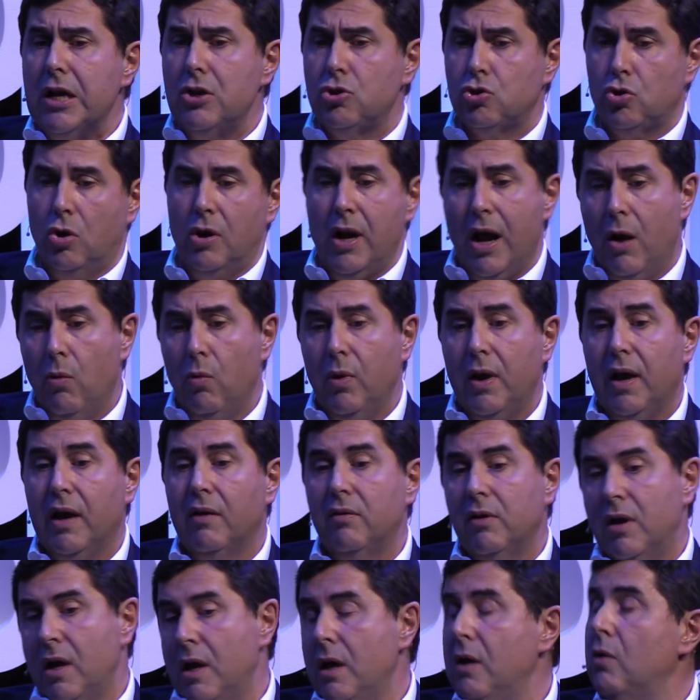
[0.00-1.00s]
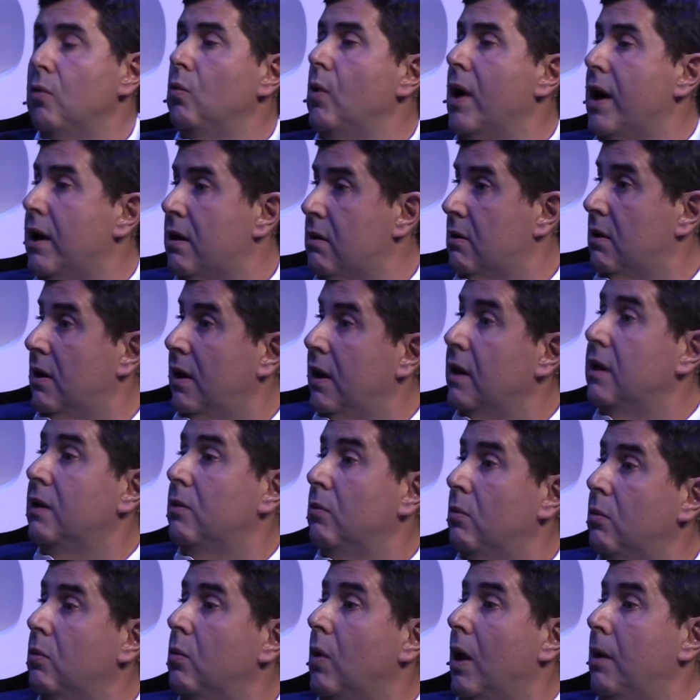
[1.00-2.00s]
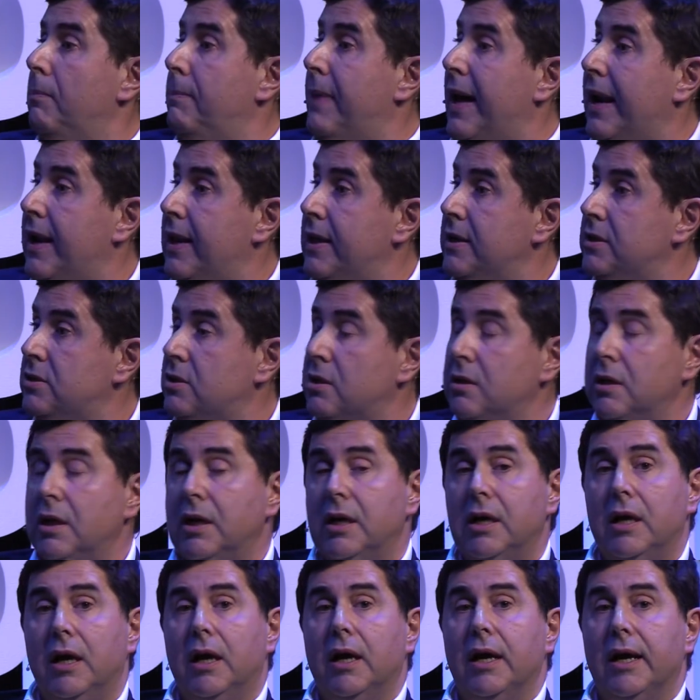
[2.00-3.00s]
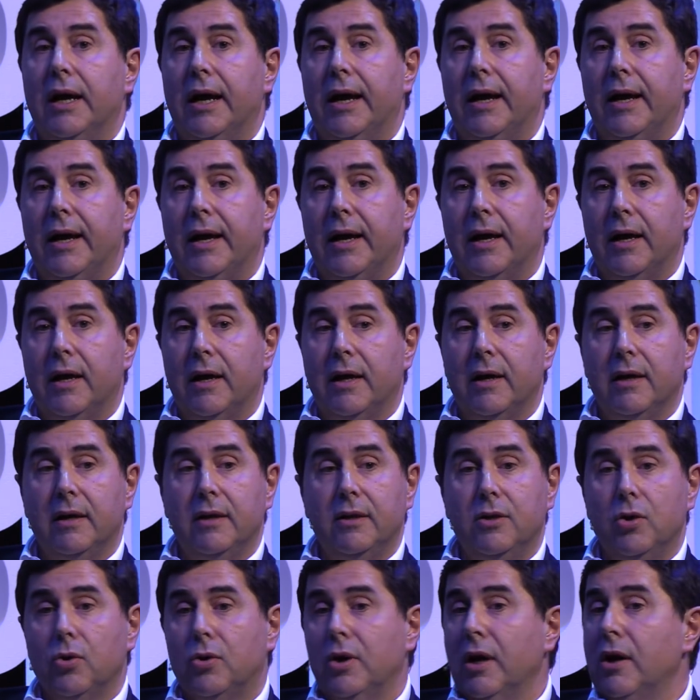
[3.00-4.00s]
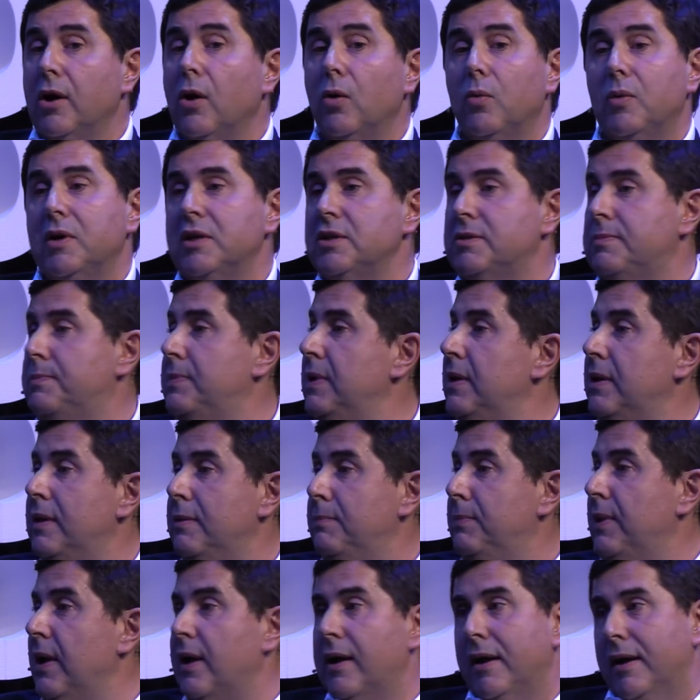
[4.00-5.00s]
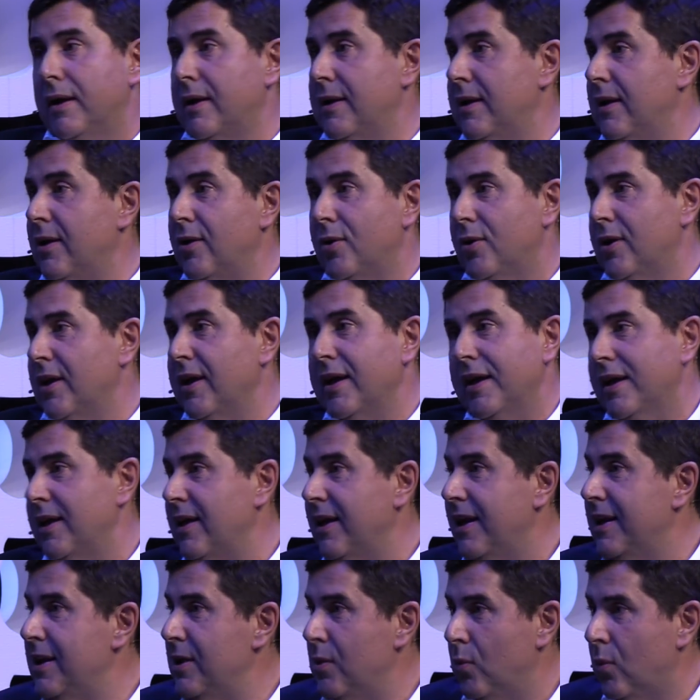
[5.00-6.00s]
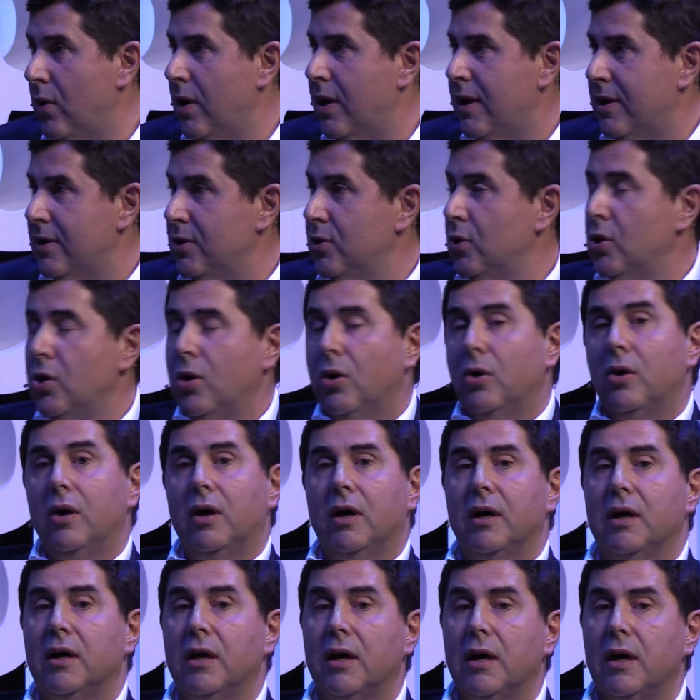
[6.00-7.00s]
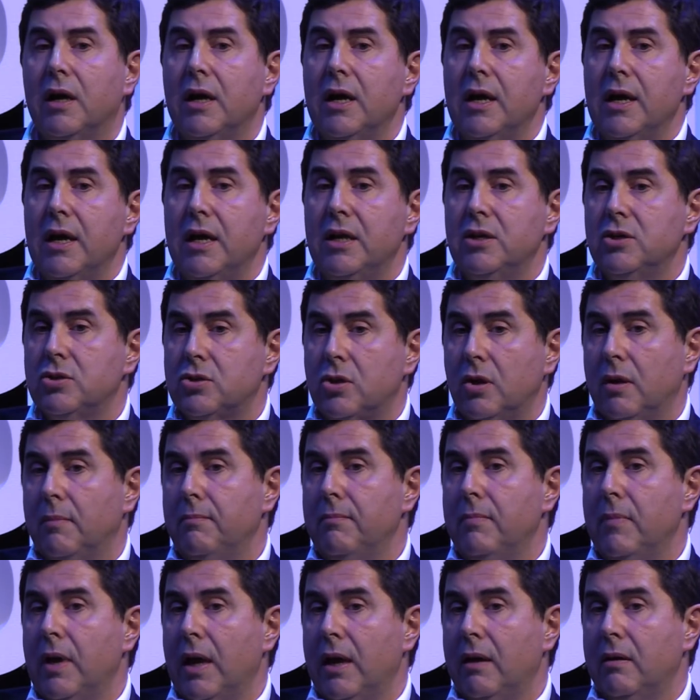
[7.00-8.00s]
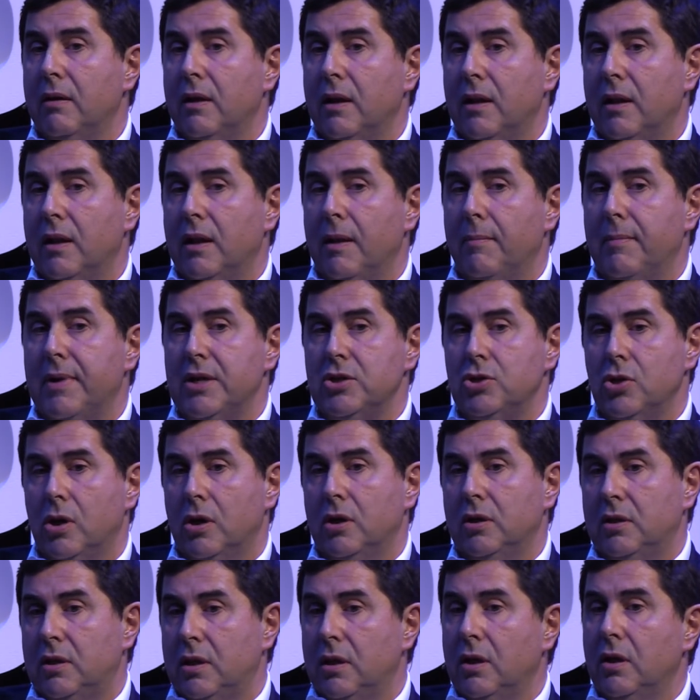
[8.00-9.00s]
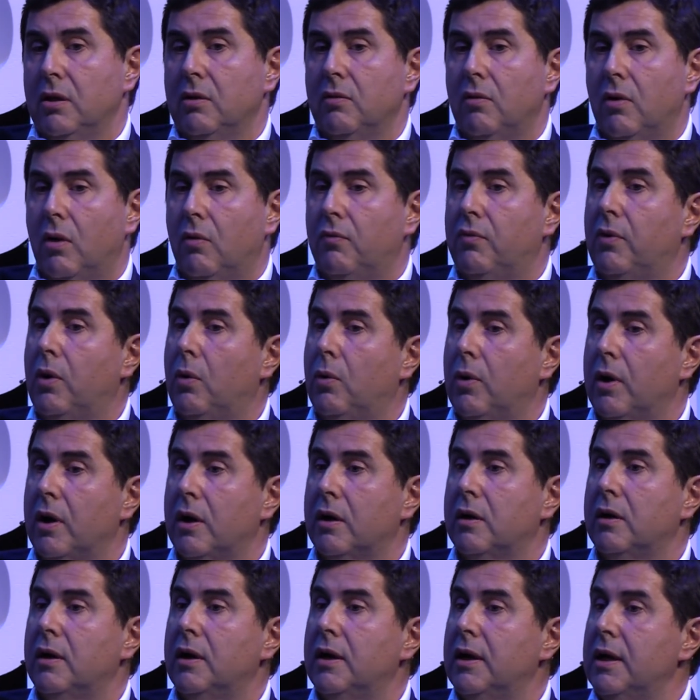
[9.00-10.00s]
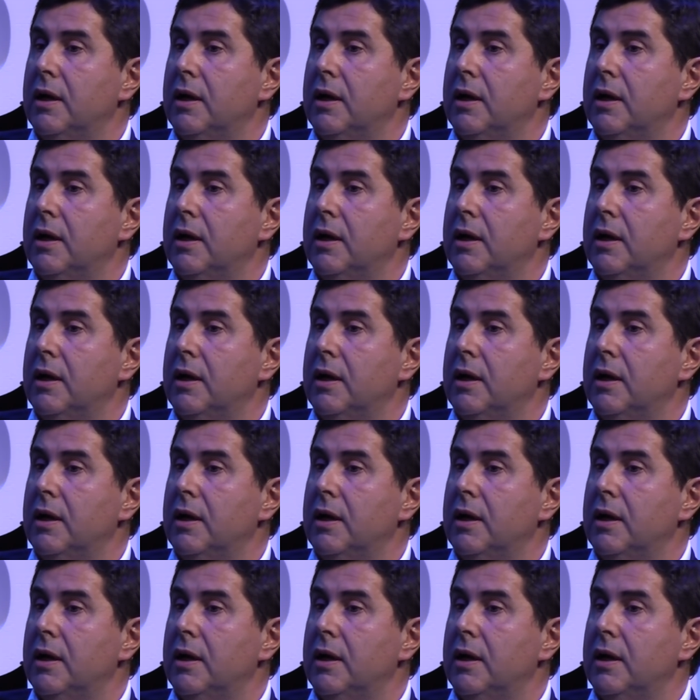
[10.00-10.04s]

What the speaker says: So now we are really well balanced. You can always be bigger anywhere. In the majority of our